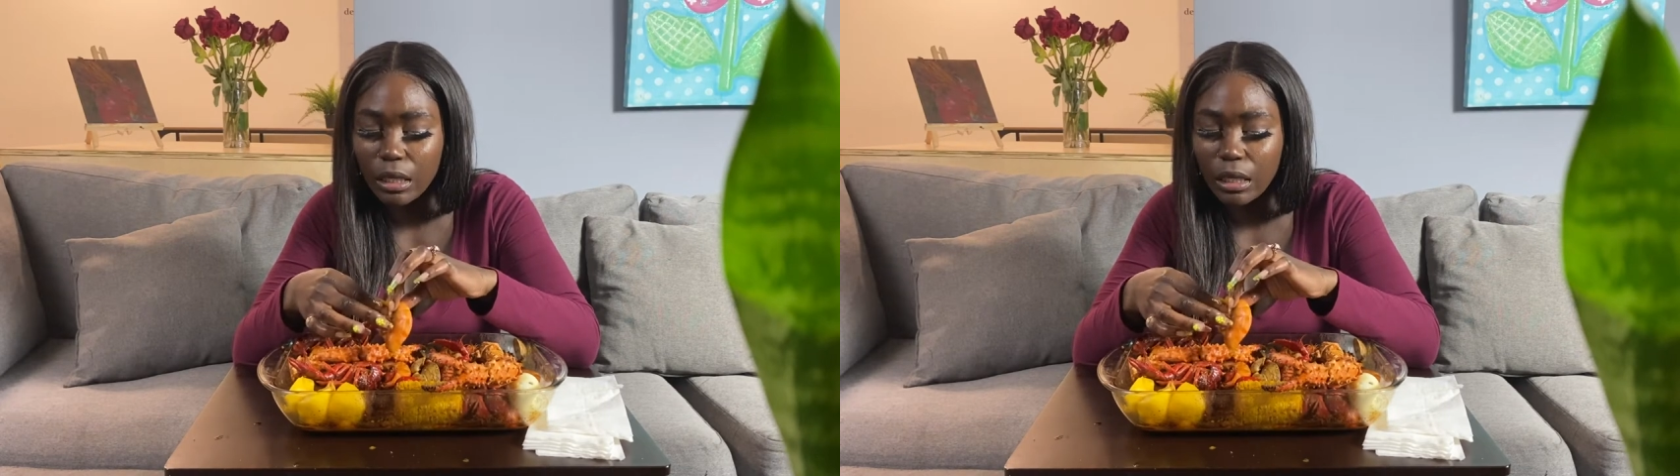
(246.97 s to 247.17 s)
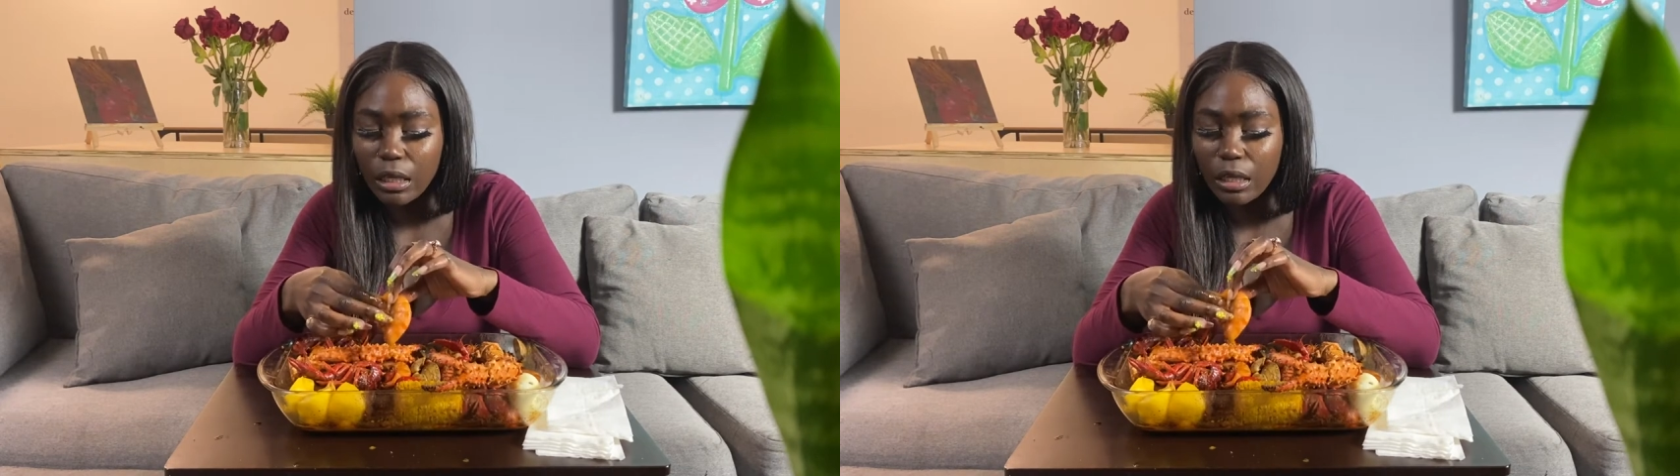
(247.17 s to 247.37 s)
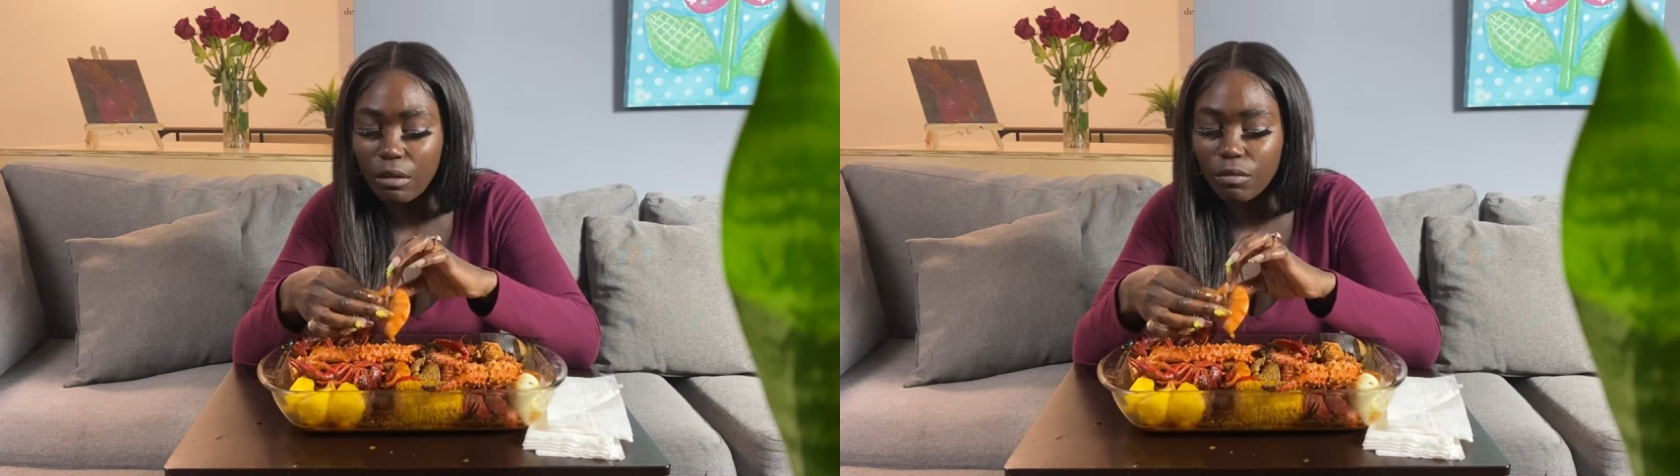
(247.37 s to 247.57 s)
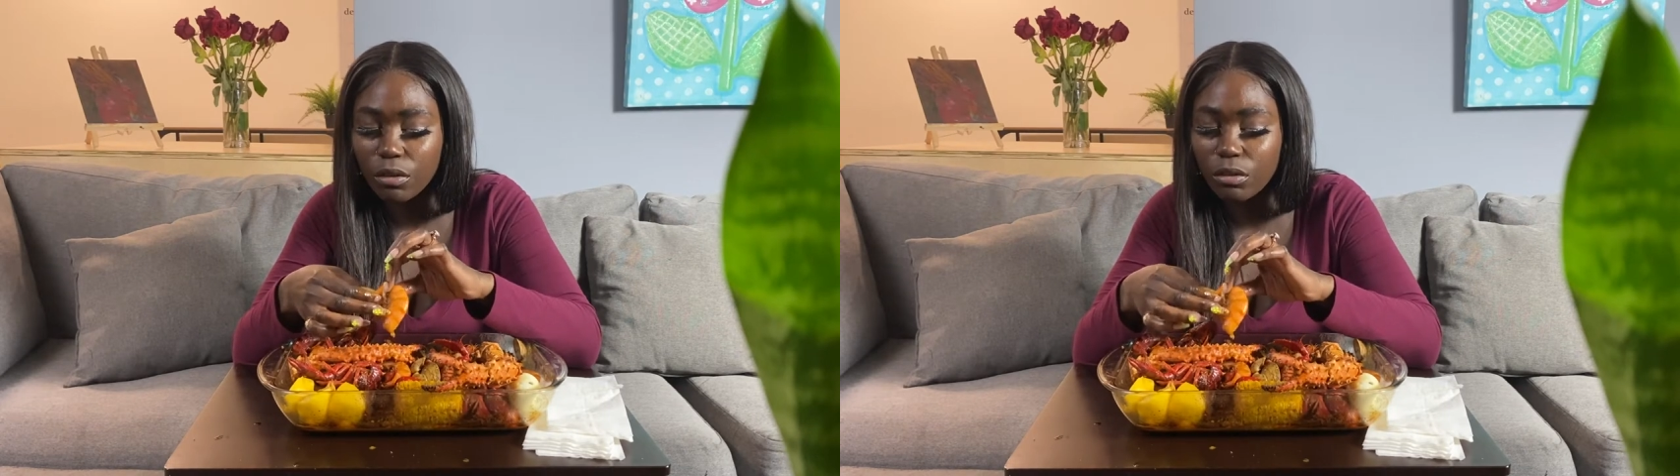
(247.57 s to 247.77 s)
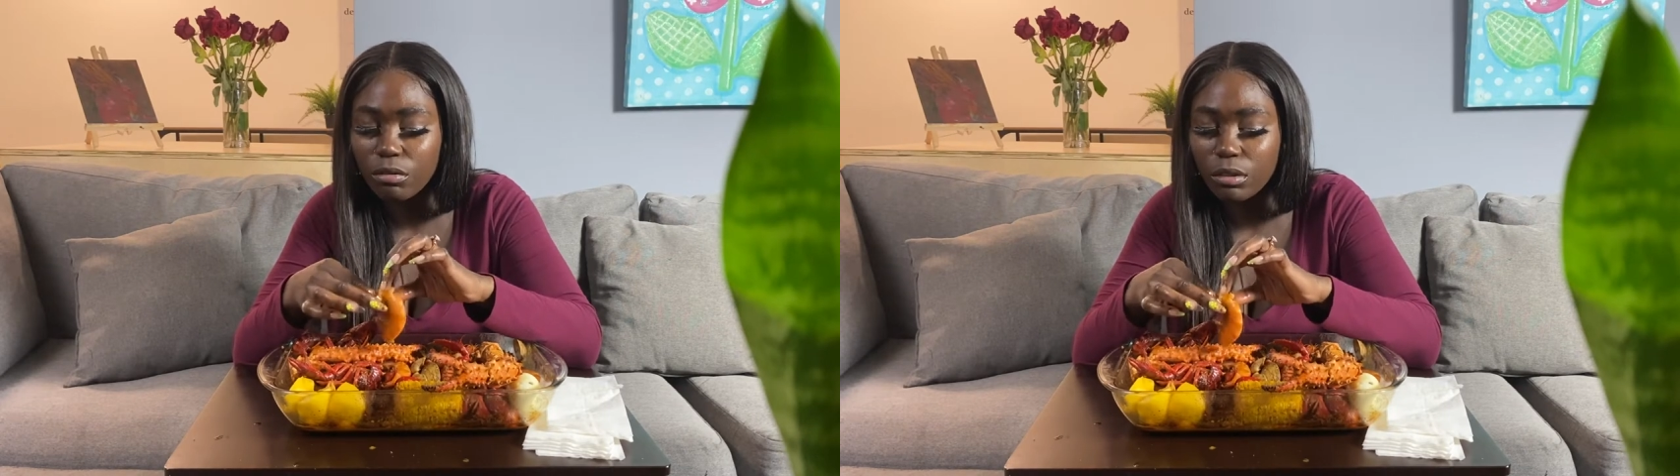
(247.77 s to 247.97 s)
leave
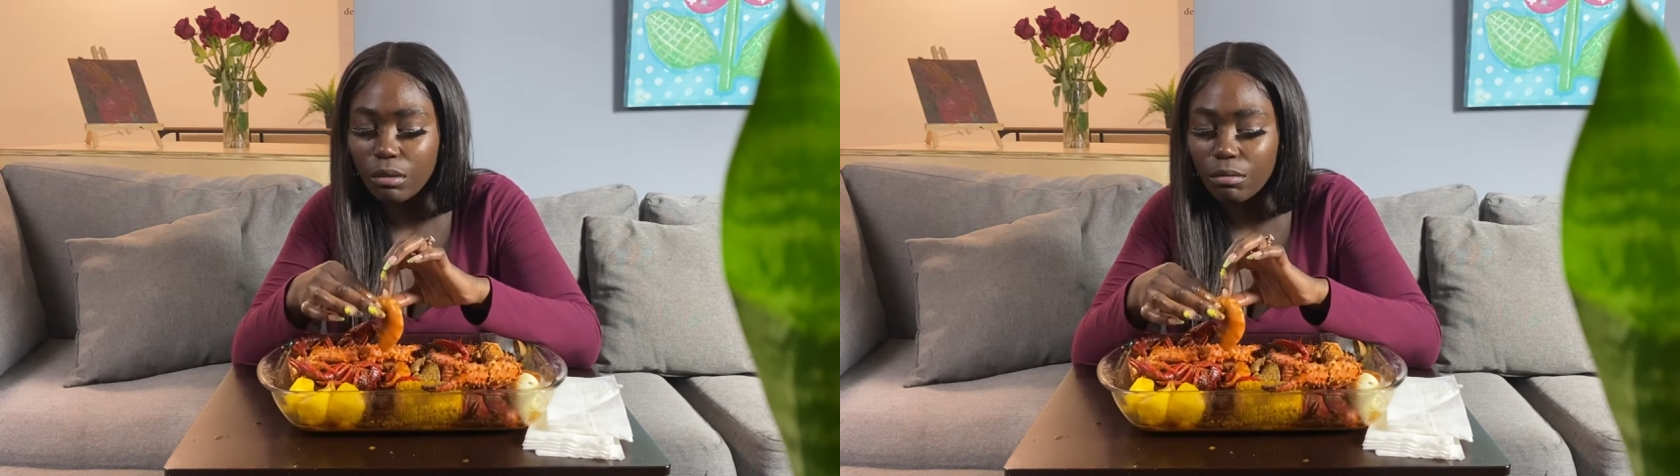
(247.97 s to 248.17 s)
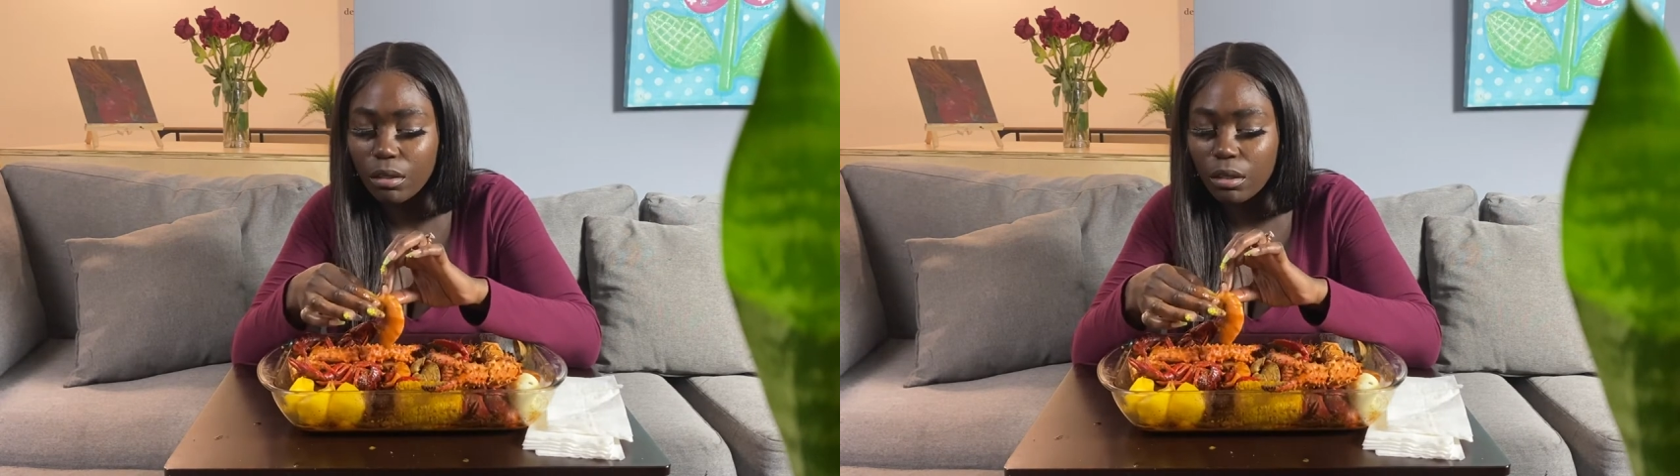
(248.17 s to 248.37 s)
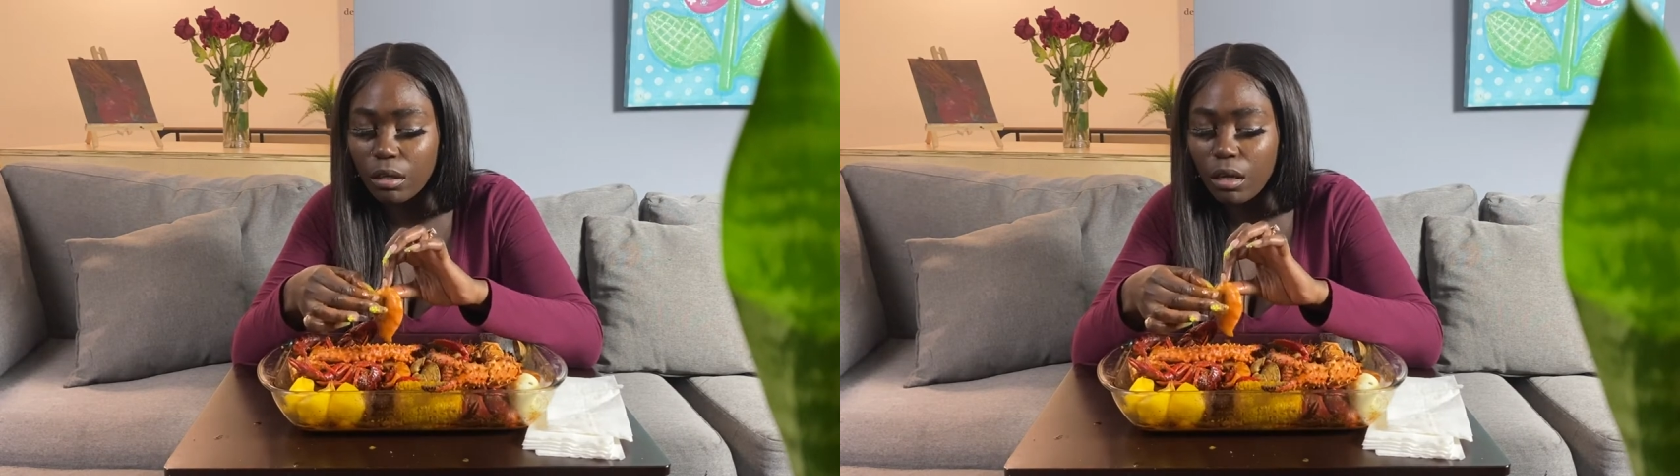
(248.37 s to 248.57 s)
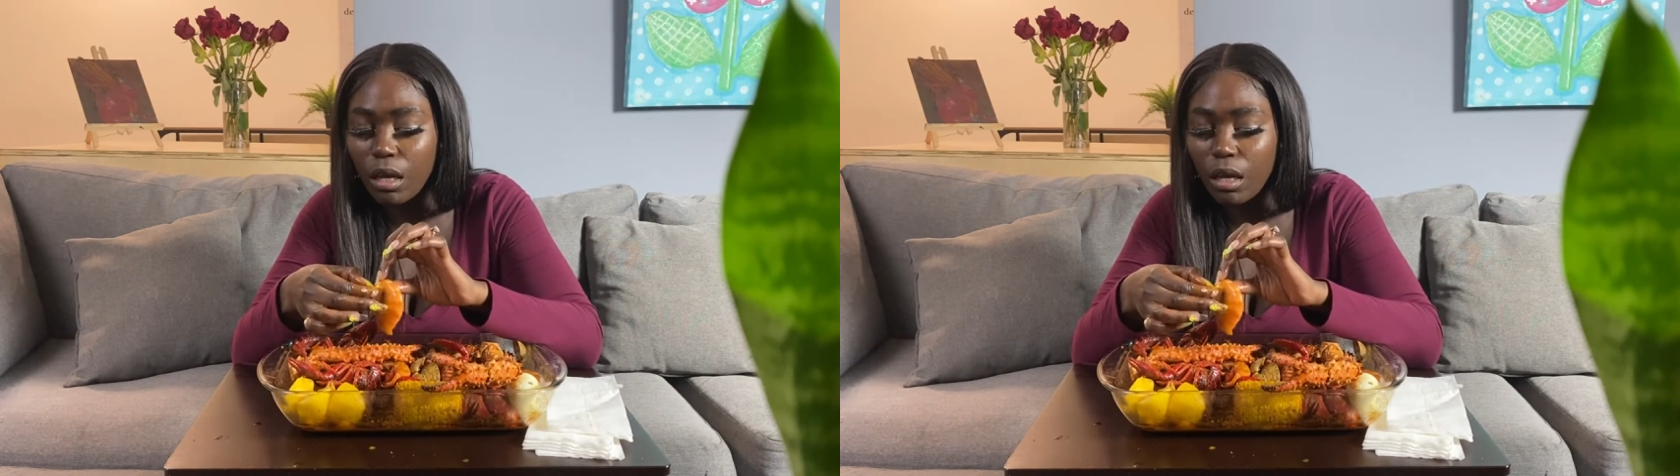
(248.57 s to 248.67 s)
or do something.